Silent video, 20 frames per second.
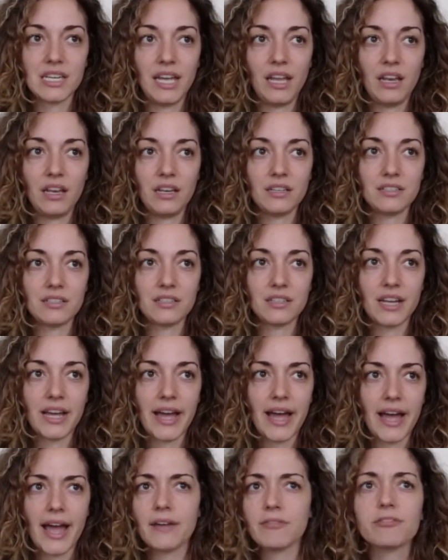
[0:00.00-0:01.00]
And
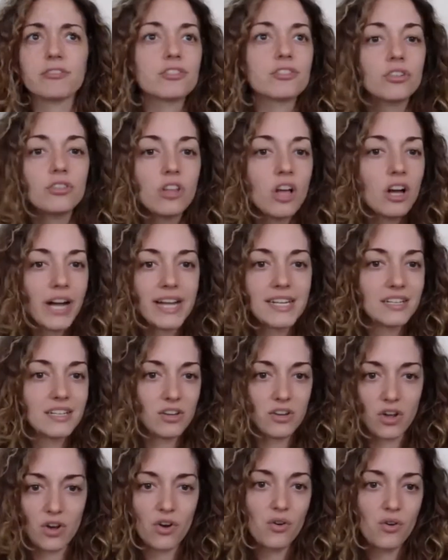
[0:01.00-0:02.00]
for so long, I didn't
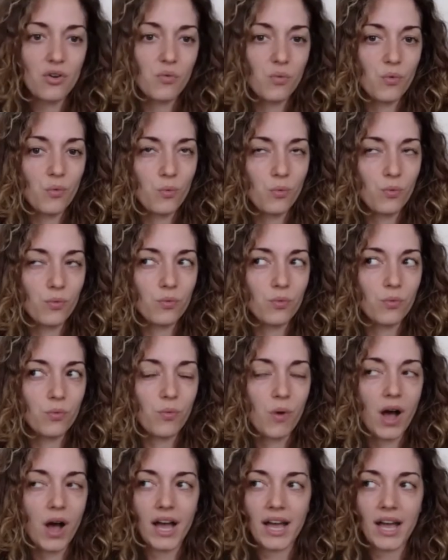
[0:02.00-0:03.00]
know why